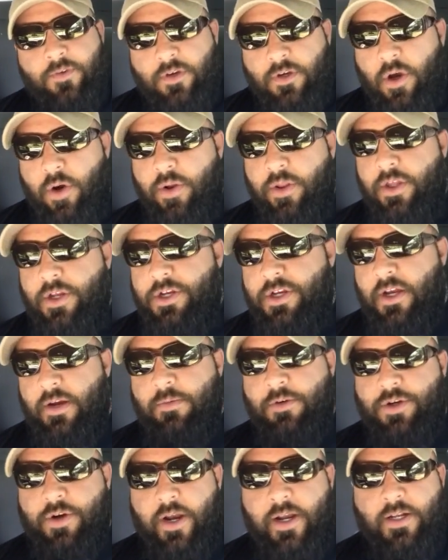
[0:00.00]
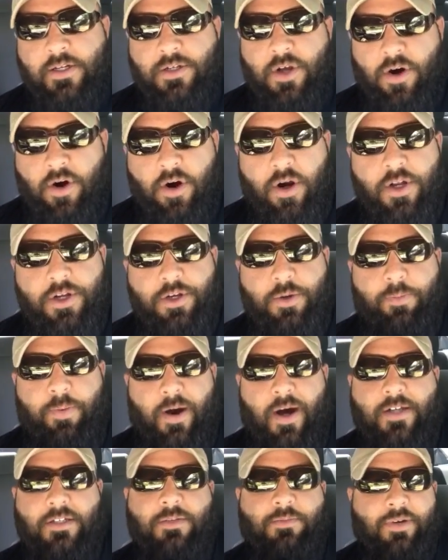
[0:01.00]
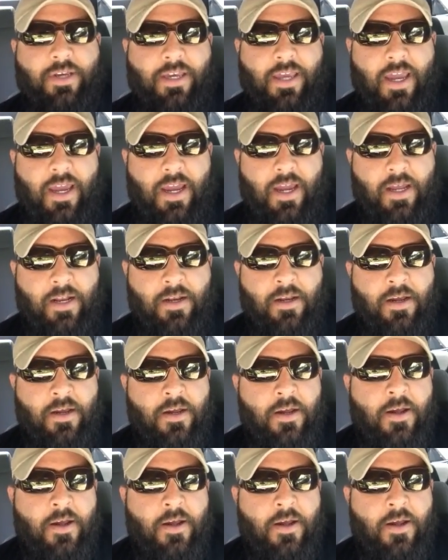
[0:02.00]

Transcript: Go to the gym, train as hard as you possibly can